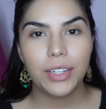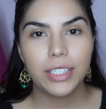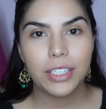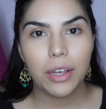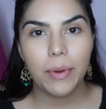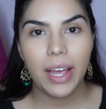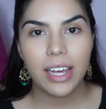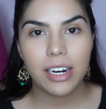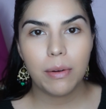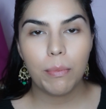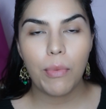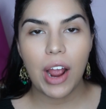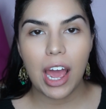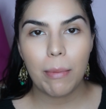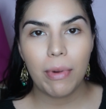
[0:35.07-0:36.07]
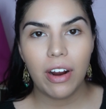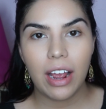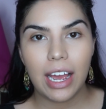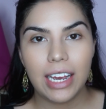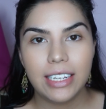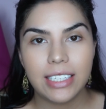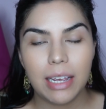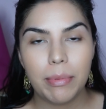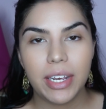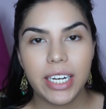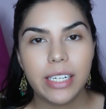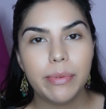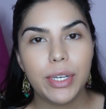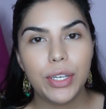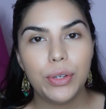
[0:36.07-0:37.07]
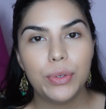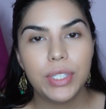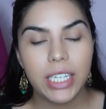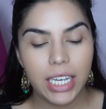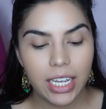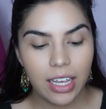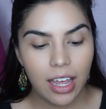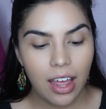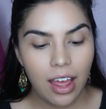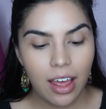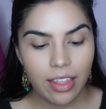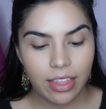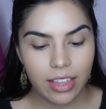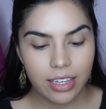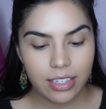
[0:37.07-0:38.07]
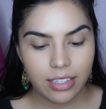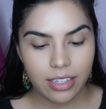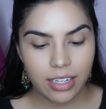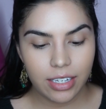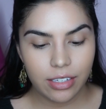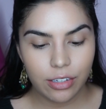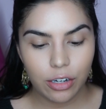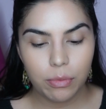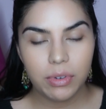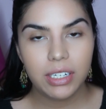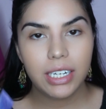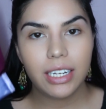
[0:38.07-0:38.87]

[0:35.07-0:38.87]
let's go ahead and prime our eyes. I'm going to be using, this is Urban